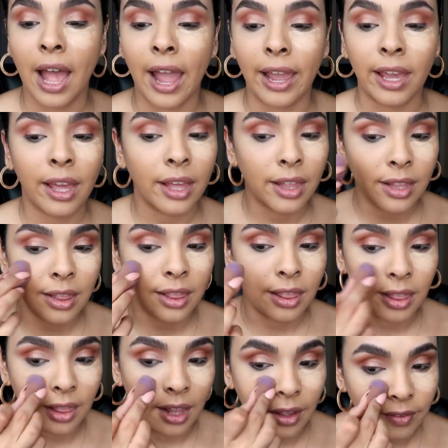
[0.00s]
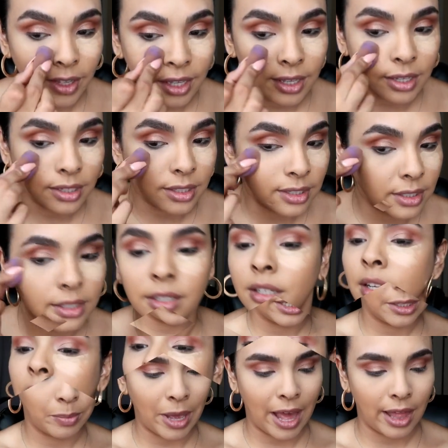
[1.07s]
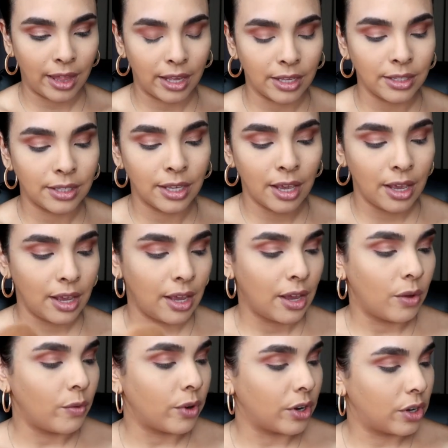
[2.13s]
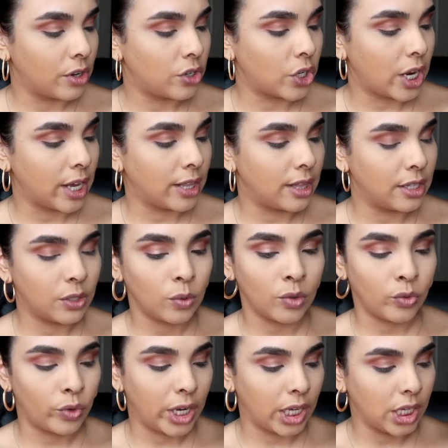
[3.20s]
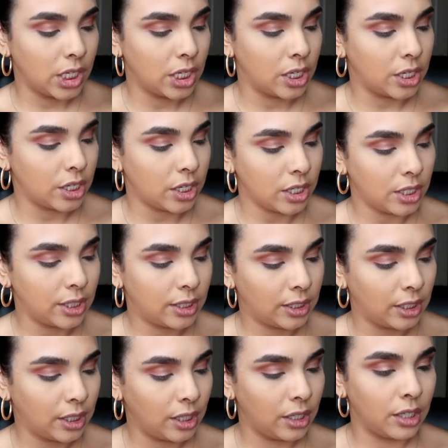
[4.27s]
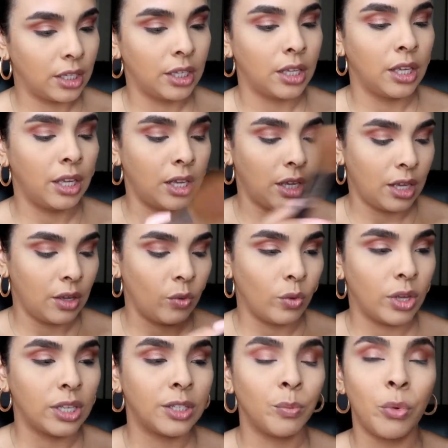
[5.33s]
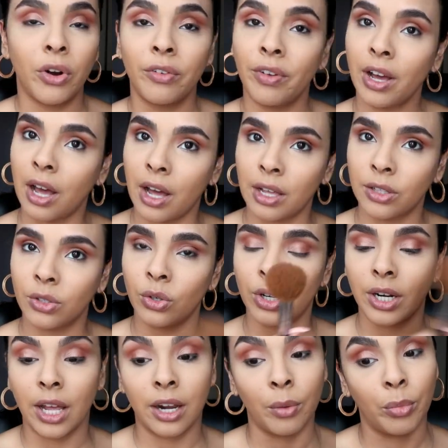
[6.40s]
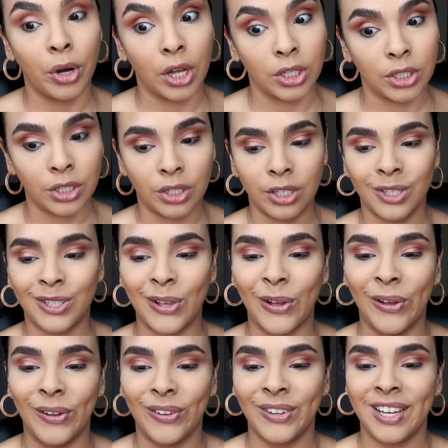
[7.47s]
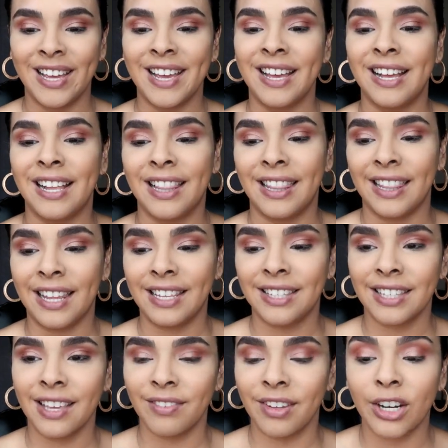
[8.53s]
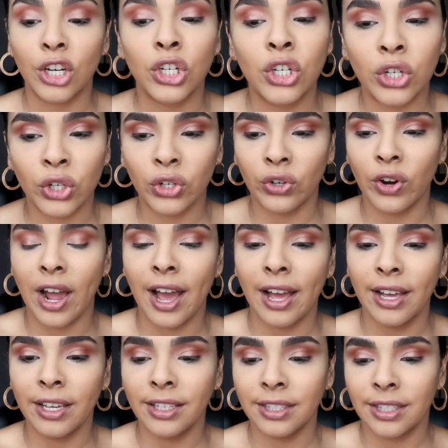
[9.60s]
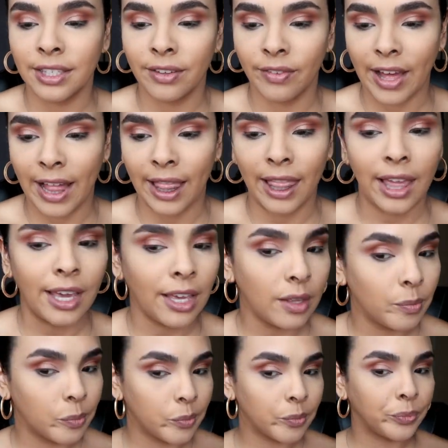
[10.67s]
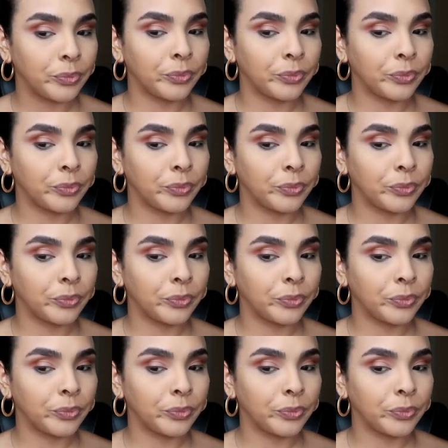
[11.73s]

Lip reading: I love it. Palette, we're gonna try this one right here and see. Well, it's more of a contour, not a bronzer, so let's give it a try and see if I like it.